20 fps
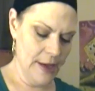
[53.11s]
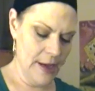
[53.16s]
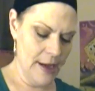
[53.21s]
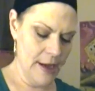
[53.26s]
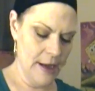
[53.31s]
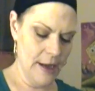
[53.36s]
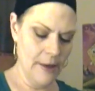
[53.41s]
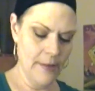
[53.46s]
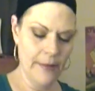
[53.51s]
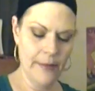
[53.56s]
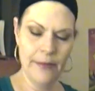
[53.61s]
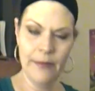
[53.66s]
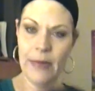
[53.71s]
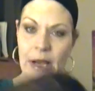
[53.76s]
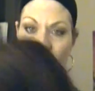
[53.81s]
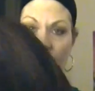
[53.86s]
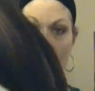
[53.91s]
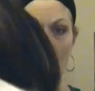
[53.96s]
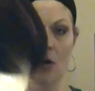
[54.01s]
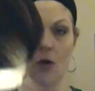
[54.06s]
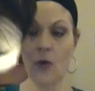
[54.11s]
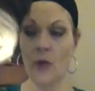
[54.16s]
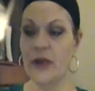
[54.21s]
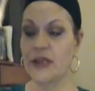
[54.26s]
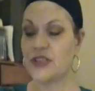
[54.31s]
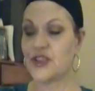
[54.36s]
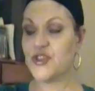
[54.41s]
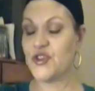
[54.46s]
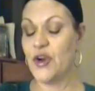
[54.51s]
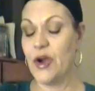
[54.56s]
I'm
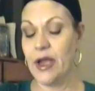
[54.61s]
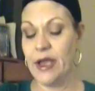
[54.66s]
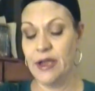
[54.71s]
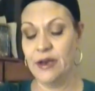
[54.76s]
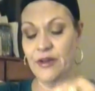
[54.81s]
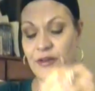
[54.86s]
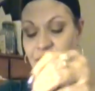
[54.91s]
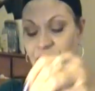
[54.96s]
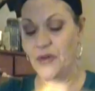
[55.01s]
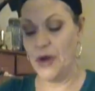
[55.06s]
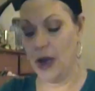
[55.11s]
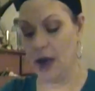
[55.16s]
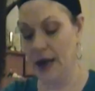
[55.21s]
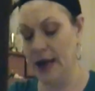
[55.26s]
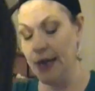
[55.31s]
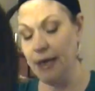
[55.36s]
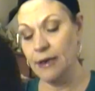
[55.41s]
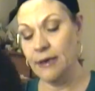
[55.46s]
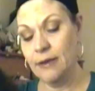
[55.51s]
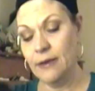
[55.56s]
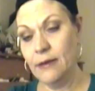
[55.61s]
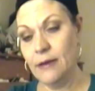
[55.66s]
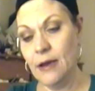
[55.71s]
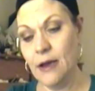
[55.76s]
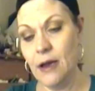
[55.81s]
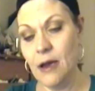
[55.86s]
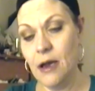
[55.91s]
always trying to find